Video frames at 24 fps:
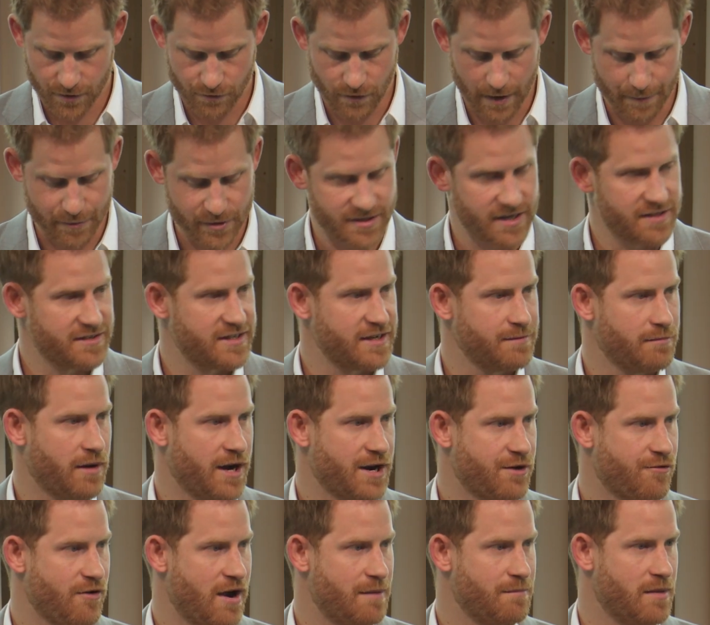representing my
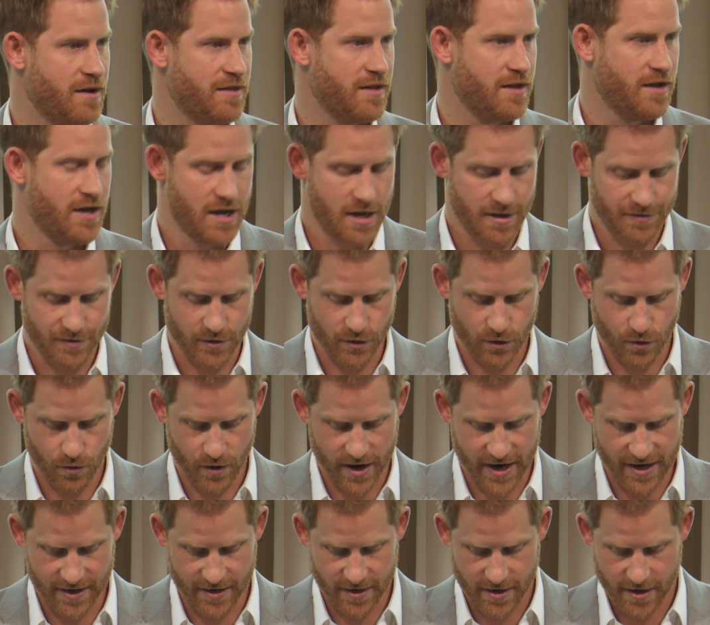grandmother, the
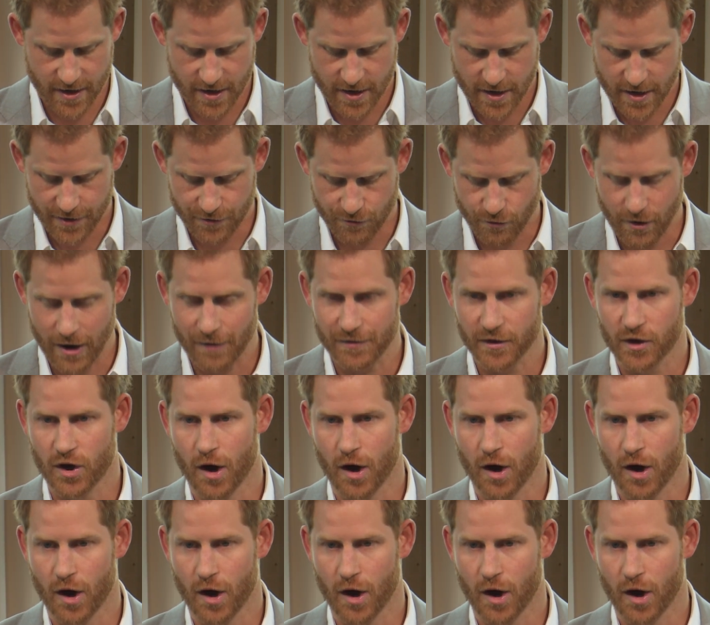Queen, throughout the